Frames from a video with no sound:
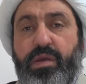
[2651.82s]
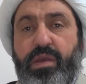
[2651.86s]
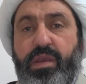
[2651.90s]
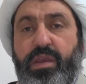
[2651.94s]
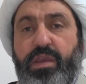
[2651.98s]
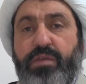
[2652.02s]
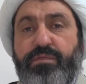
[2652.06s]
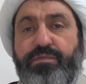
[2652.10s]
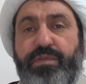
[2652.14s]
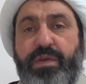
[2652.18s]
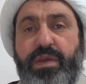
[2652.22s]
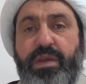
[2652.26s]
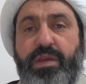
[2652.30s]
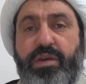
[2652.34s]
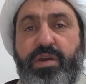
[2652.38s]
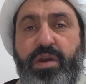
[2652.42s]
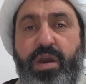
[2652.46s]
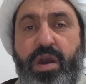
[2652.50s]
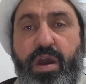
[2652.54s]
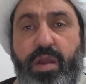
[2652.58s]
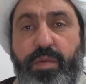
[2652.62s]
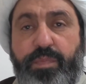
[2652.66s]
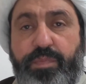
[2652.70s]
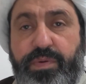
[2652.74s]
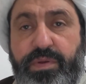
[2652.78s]
If a
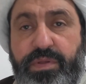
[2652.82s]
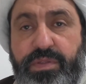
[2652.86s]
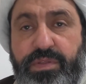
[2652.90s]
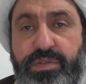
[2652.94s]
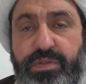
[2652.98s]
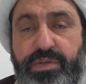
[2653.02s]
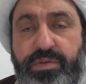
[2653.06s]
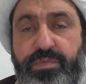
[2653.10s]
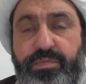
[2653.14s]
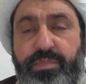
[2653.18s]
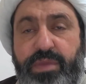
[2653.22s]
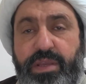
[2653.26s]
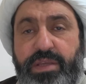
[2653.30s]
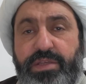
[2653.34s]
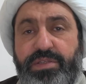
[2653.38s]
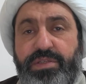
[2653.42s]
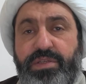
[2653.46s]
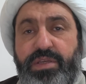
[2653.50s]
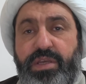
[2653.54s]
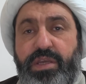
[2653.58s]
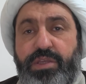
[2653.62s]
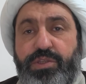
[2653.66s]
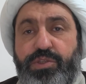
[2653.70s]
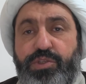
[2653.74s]
carpenter makes a